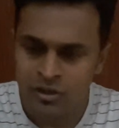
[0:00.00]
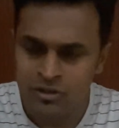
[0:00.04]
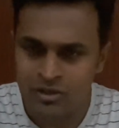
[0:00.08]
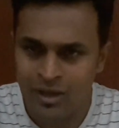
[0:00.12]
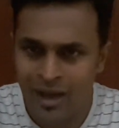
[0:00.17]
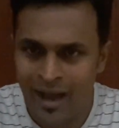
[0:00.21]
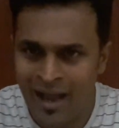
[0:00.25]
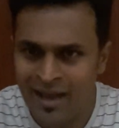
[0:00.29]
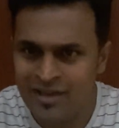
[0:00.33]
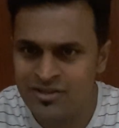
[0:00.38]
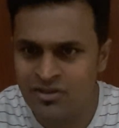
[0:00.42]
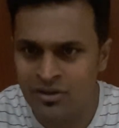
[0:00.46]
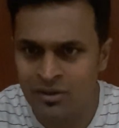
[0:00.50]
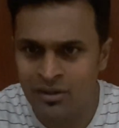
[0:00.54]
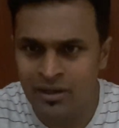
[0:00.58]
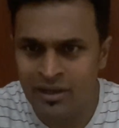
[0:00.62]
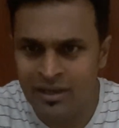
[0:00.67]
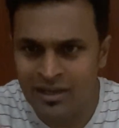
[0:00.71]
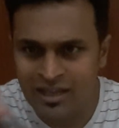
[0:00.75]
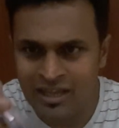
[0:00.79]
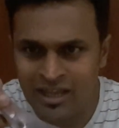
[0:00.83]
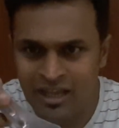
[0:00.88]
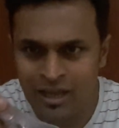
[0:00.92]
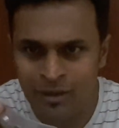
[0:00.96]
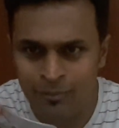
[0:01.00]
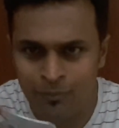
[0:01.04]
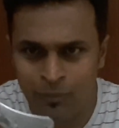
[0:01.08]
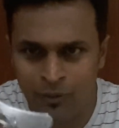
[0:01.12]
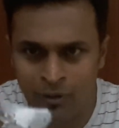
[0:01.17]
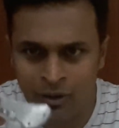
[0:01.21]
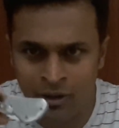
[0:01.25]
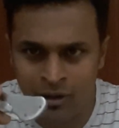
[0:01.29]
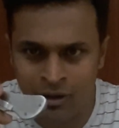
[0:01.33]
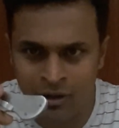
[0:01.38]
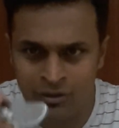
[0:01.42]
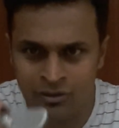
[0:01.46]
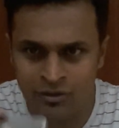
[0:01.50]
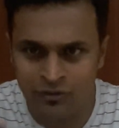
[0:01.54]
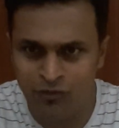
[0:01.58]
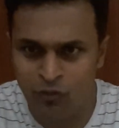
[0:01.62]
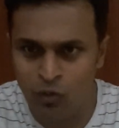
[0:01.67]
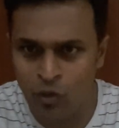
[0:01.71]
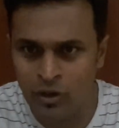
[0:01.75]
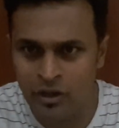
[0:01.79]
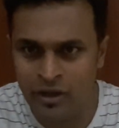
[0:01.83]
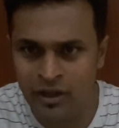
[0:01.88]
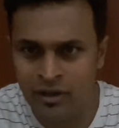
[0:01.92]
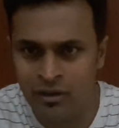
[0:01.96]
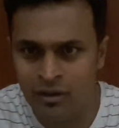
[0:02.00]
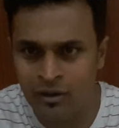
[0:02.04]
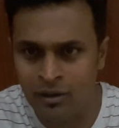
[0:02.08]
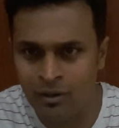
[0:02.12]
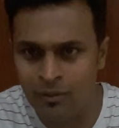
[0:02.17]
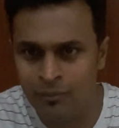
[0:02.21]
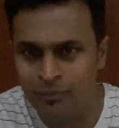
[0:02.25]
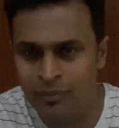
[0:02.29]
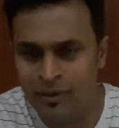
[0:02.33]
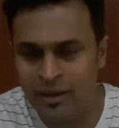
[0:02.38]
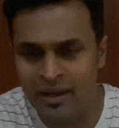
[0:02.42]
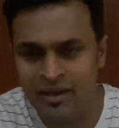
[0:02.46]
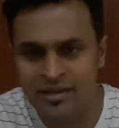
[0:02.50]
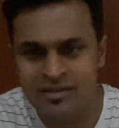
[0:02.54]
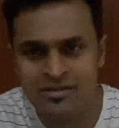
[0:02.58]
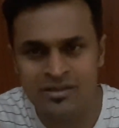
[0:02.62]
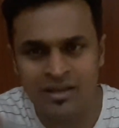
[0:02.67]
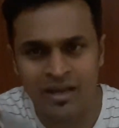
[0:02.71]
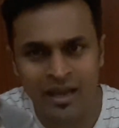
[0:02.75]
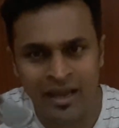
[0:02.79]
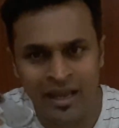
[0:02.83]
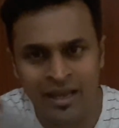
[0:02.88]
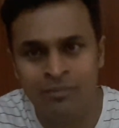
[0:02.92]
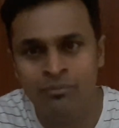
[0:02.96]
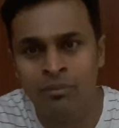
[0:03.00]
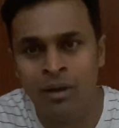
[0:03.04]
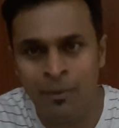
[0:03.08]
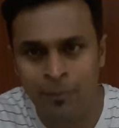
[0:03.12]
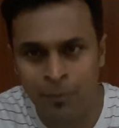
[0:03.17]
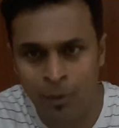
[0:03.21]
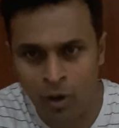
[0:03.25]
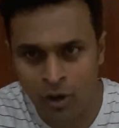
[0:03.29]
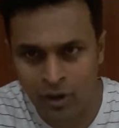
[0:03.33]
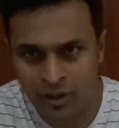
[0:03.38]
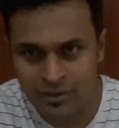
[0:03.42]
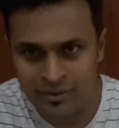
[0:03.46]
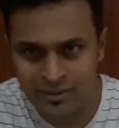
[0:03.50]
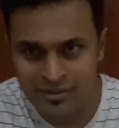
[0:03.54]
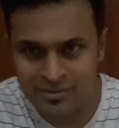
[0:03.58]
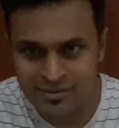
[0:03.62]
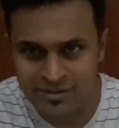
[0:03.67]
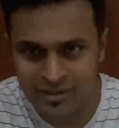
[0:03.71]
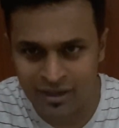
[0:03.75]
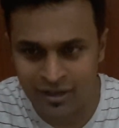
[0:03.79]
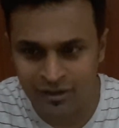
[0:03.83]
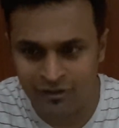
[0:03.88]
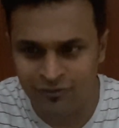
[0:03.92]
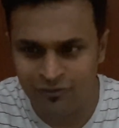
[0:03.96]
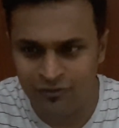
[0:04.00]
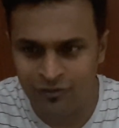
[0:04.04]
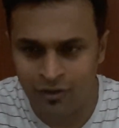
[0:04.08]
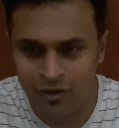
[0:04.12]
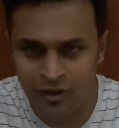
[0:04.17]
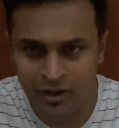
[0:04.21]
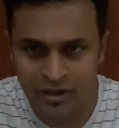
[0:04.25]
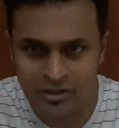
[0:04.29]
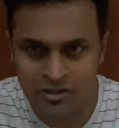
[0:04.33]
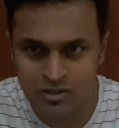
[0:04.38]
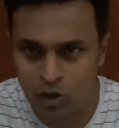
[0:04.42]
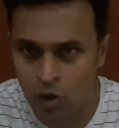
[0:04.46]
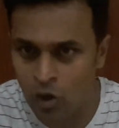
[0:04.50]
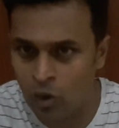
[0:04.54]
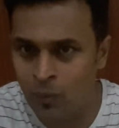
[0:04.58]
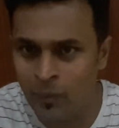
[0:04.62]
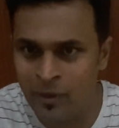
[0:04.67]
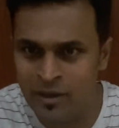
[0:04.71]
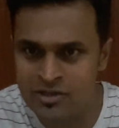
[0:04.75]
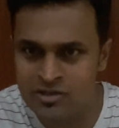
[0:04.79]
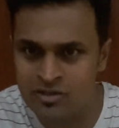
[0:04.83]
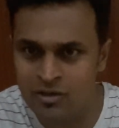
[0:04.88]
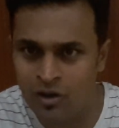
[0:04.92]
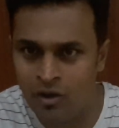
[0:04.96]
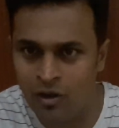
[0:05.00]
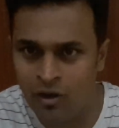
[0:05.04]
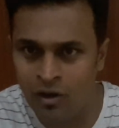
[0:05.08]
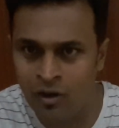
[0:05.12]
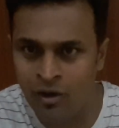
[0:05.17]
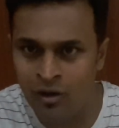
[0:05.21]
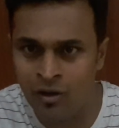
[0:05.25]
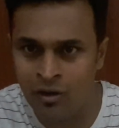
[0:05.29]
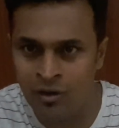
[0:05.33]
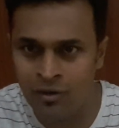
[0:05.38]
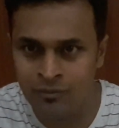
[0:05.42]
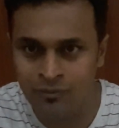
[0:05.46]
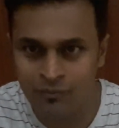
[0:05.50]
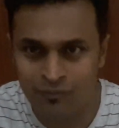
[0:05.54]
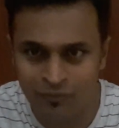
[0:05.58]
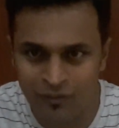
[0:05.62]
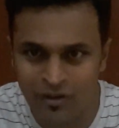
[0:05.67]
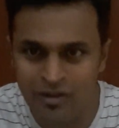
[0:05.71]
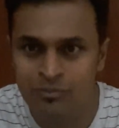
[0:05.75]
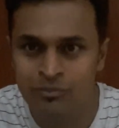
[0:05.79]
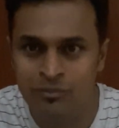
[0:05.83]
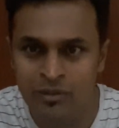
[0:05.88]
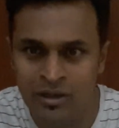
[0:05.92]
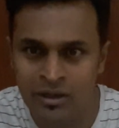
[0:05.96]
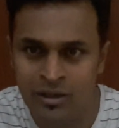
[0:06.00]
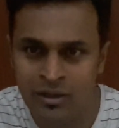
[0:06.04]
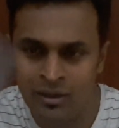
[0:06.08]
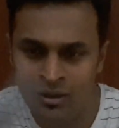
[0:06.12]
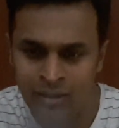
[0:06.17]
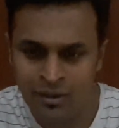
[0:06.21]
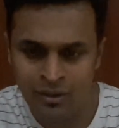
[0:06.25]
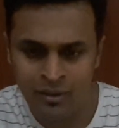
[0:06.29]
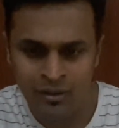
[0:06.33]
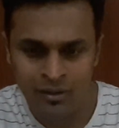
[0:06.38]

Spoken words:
So I generally keep the folding blades in my pocket itself. It's always with me.